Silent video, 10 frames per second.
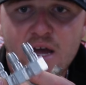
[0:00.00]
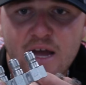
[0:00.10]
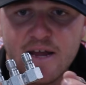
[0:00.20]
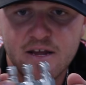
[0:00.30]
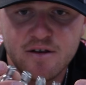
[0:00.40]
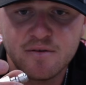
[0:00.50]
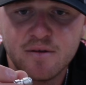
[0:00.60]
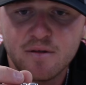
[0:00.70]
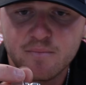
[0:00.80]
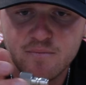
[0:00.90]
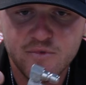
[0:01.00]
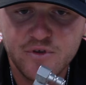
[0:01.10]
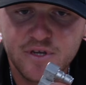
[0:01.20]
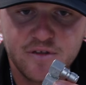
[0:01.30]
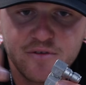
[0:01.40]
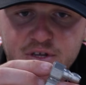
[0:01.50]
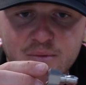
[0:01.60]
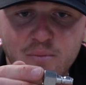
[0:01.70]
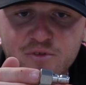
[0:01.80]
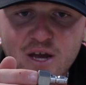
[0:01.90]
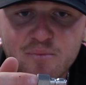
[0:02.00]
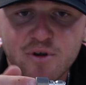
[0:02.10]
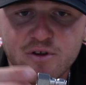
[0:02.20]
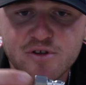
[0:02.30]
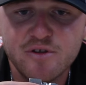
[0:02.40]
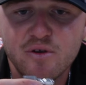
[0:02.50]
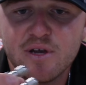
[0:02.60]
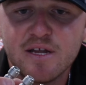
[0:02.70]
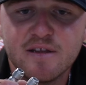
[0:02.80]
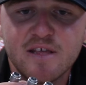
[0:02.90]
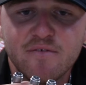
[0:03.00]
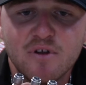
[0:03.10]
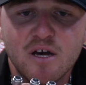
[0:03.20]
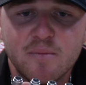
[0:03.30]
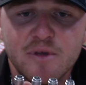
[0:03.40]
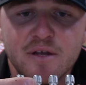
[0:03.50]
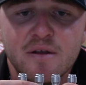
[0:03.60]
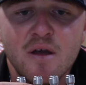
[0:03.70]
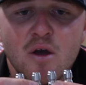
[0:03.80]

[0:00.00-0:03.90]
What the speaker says: and you can either keep them separate or you can go ahead and Teflon them in.